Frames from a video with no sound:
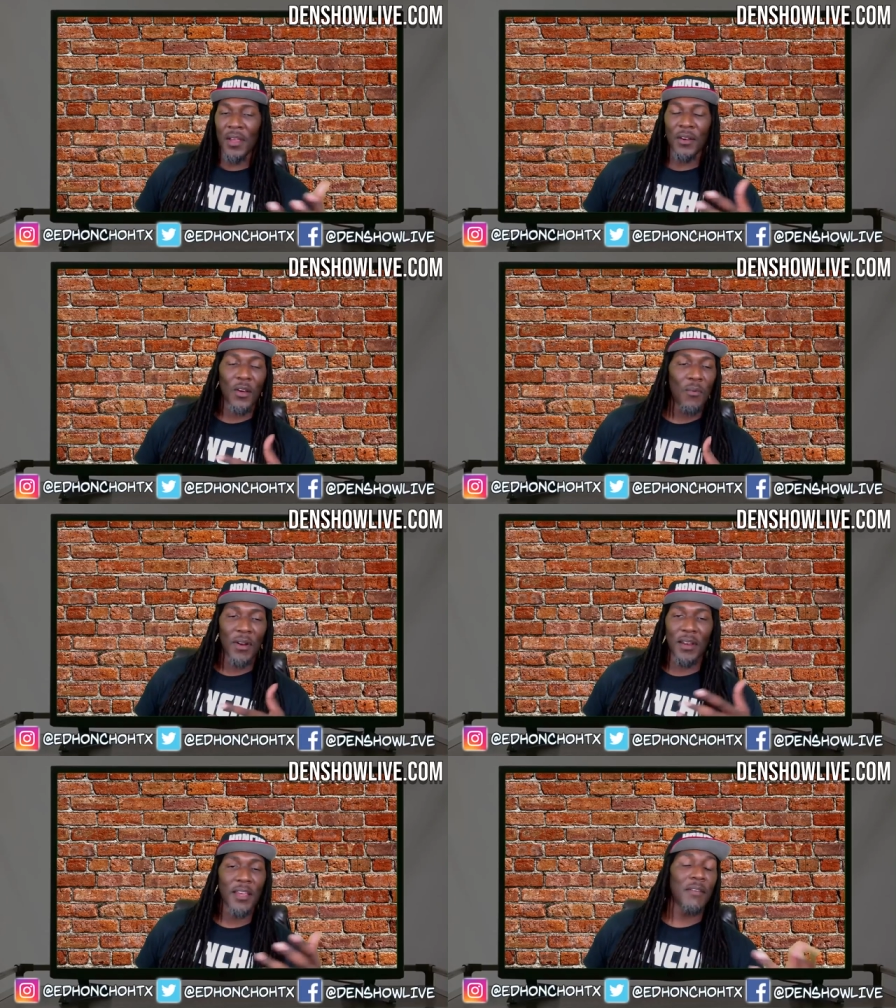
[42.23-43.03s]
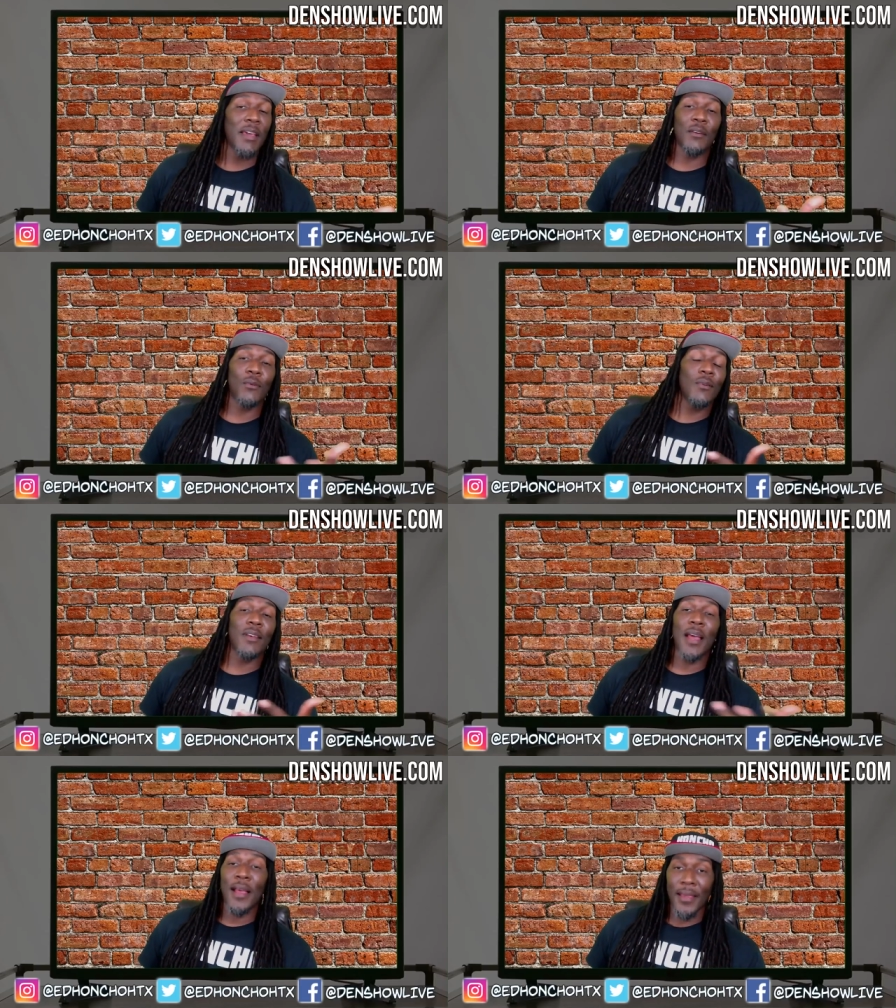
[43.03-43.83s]
Don't want to live and or
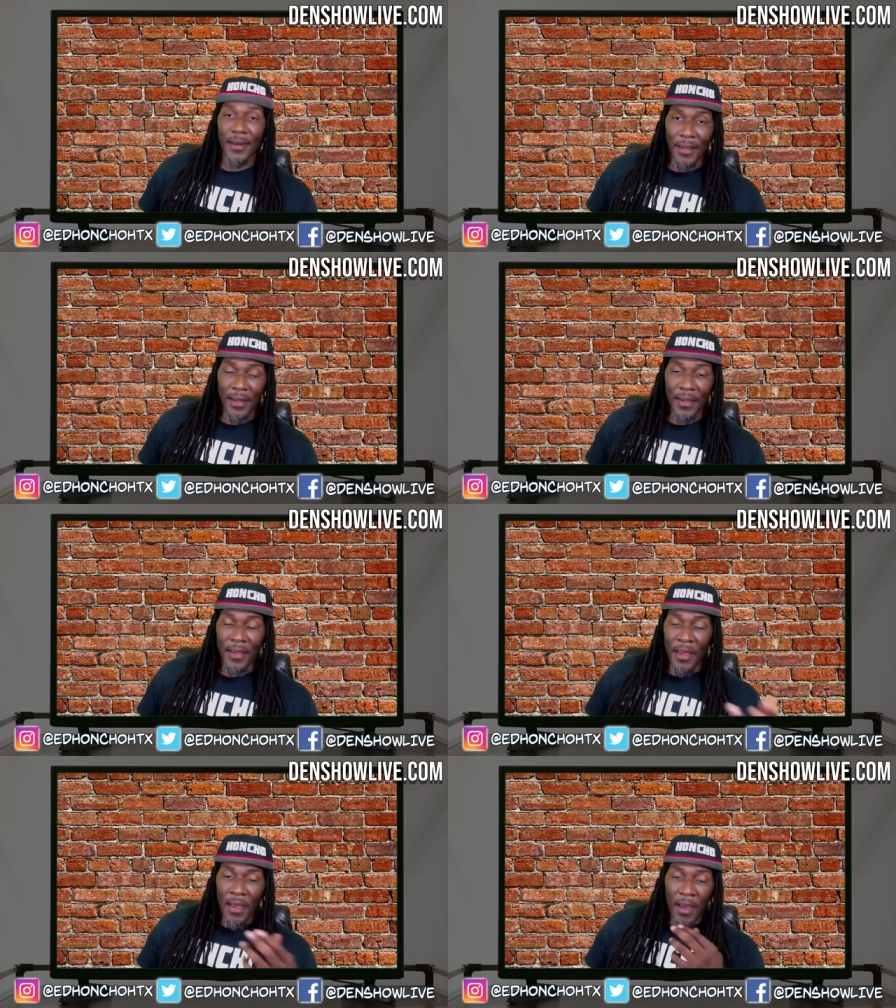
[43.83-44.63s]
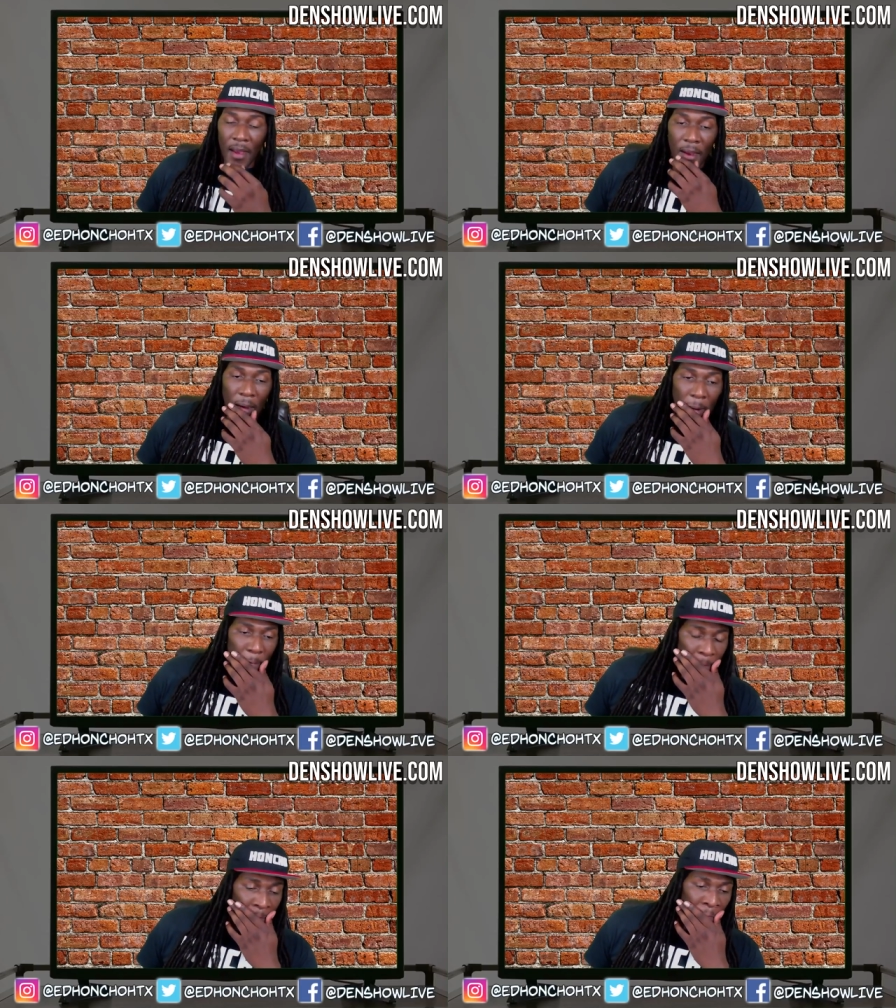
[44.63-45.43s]
die in LA.
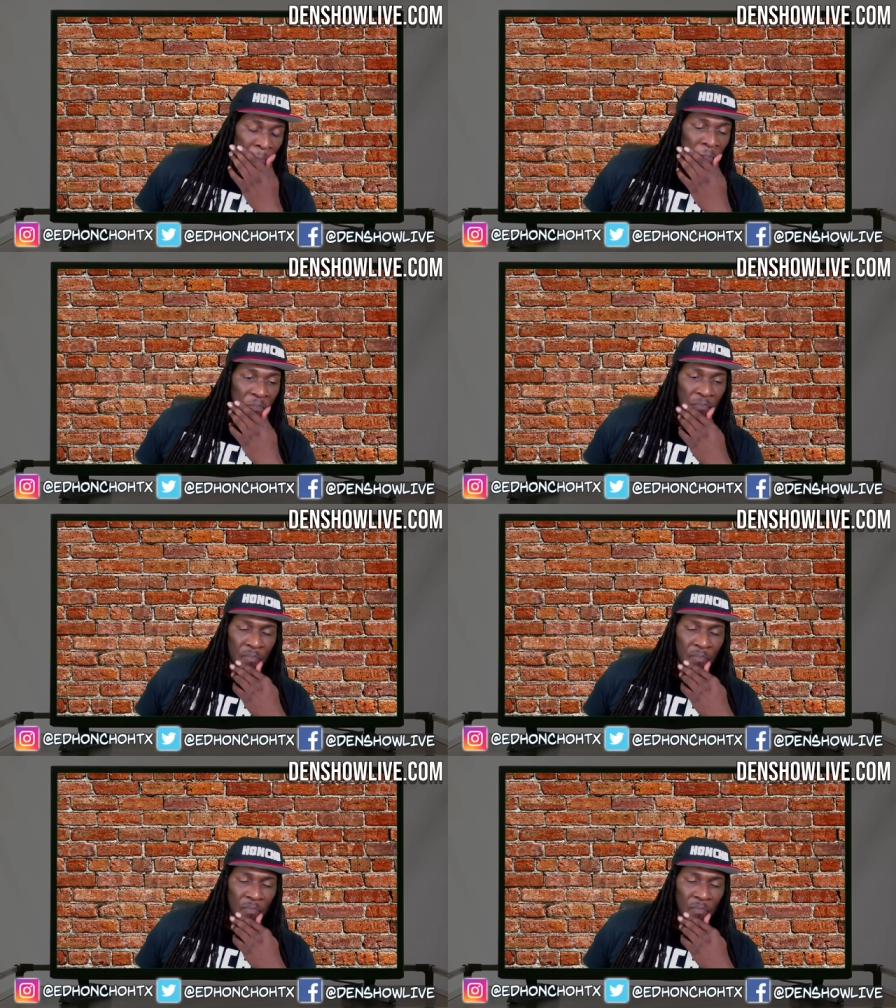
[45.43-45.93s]
Um,